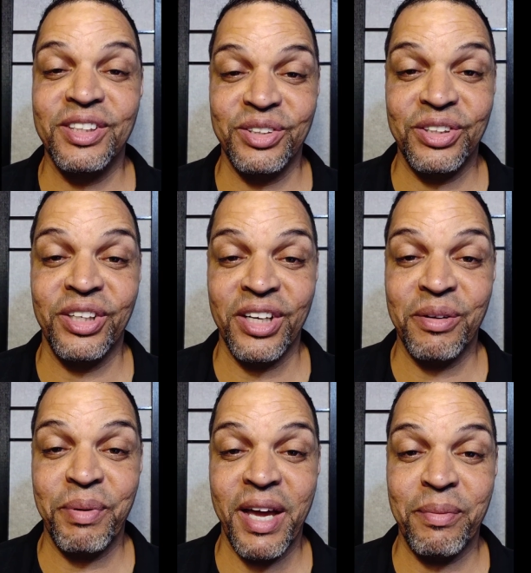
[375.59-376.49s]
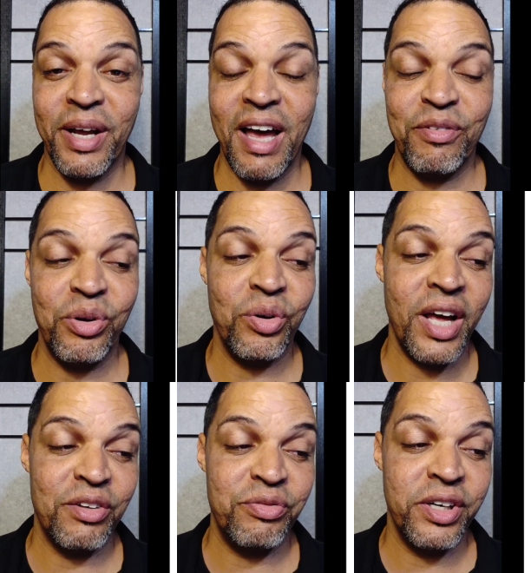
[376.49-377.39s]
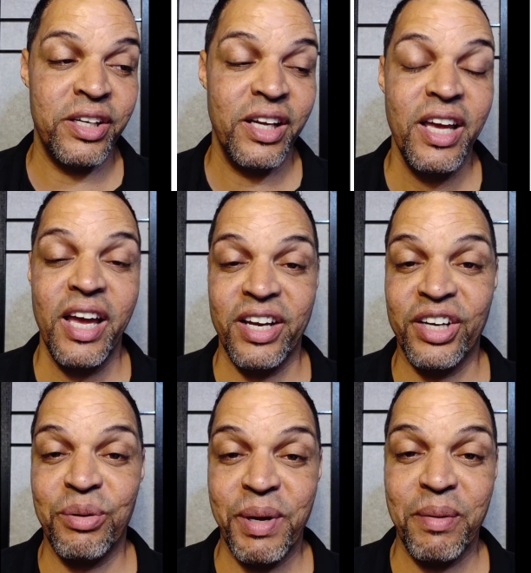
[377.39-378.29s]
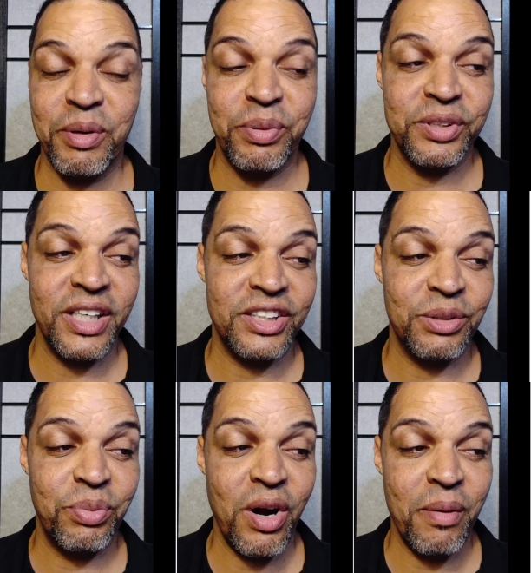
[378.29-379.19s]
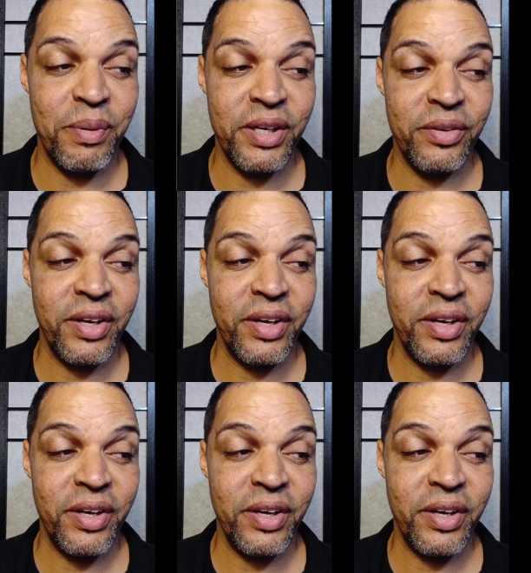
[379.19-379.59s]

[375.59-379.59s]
you're going to be able to have a whole lot of fun, and you're going to be able to protect your property,